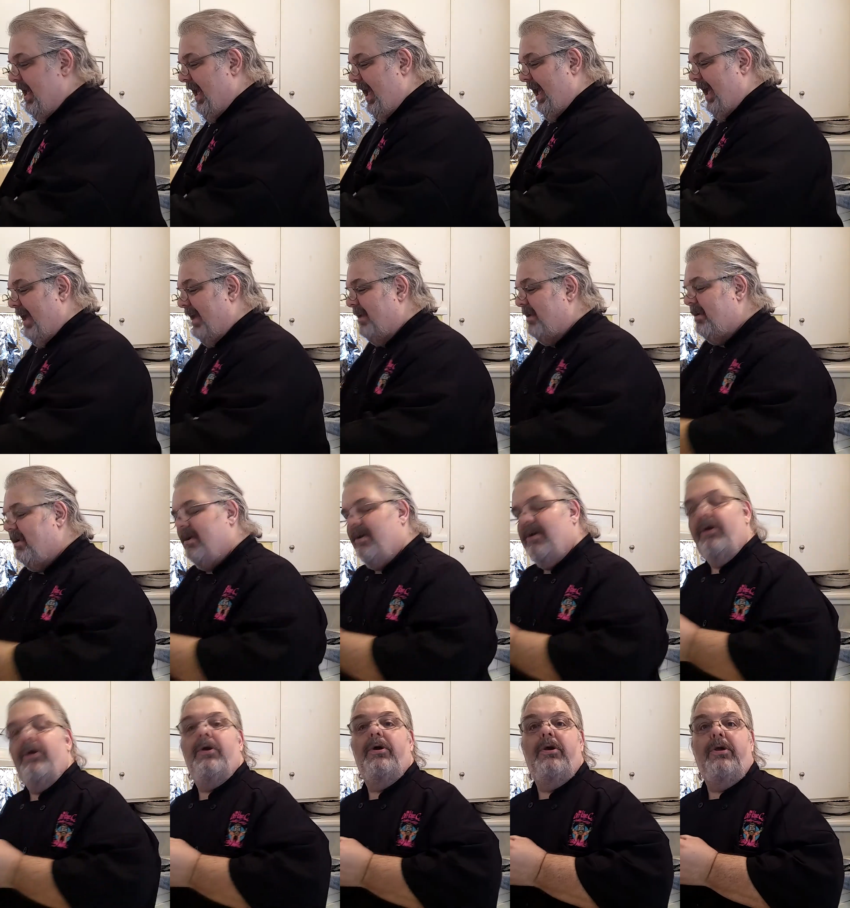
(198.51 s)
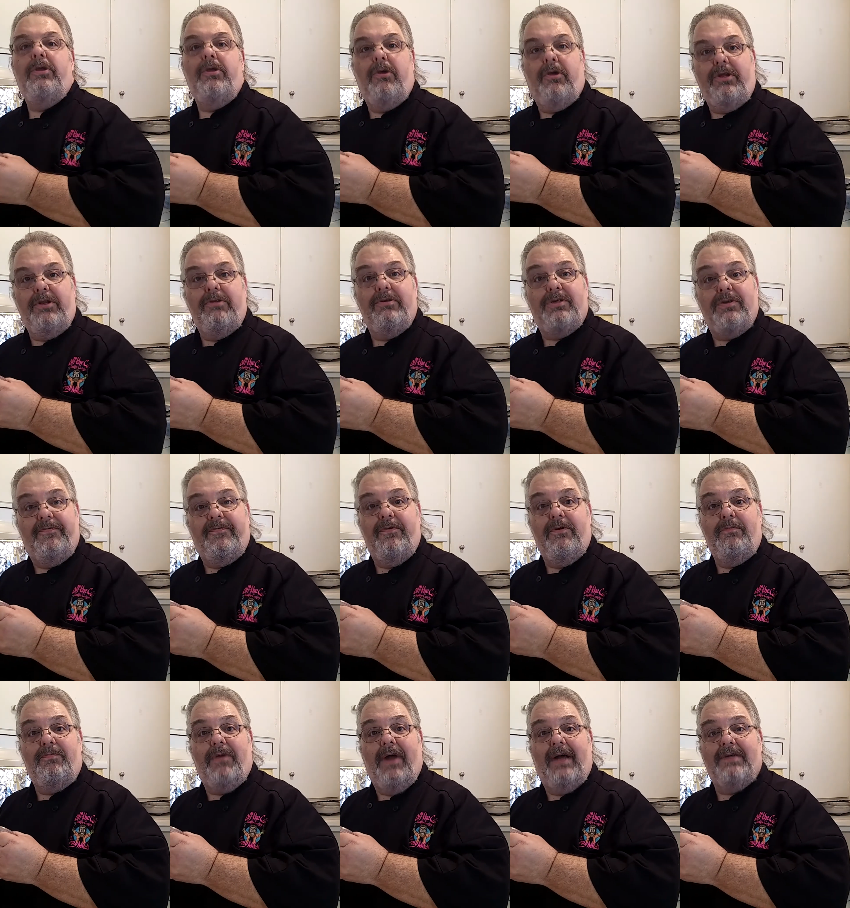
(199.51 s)
and you can use your
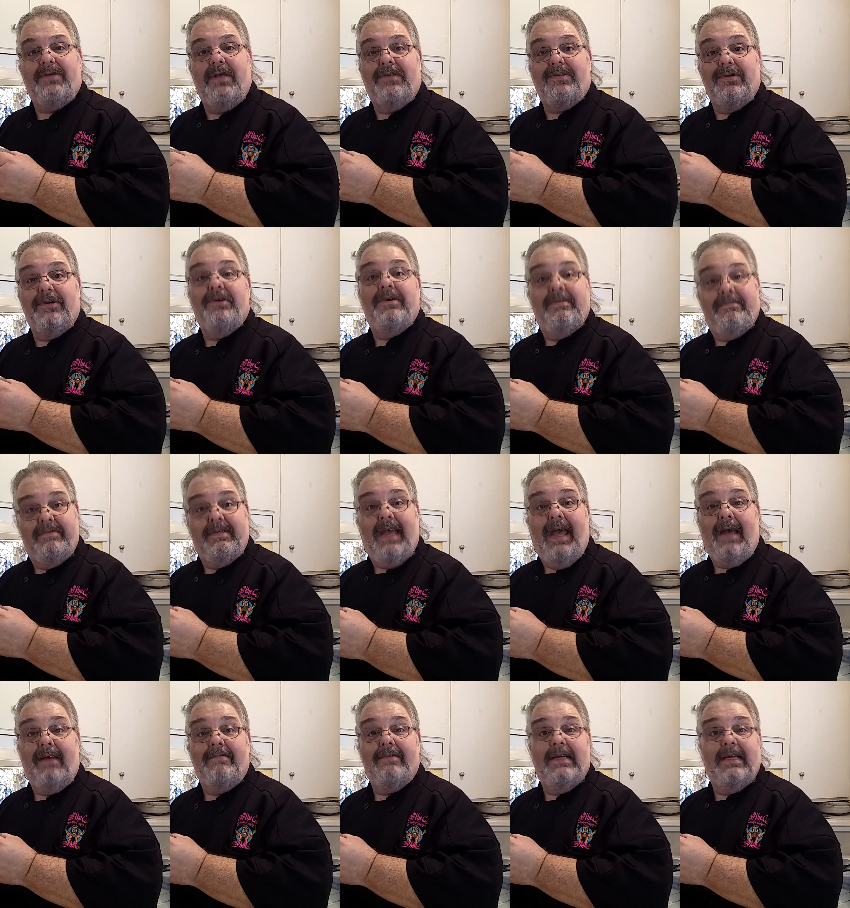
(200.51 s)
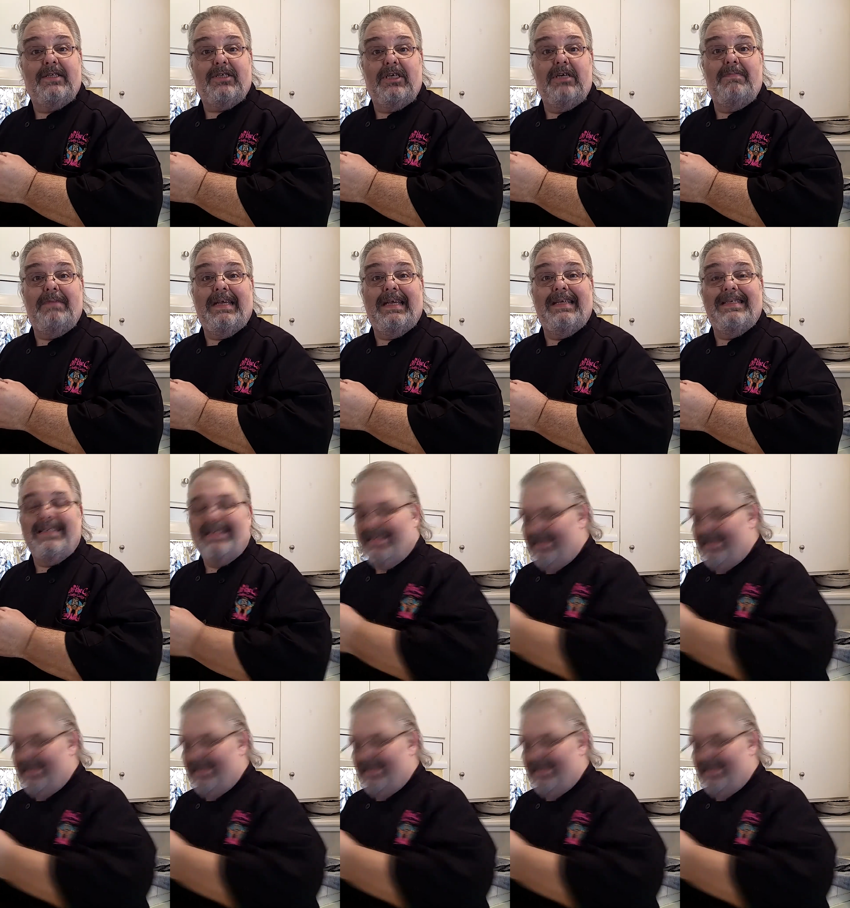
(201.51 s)
food processor. Yeah, it's going to be easy.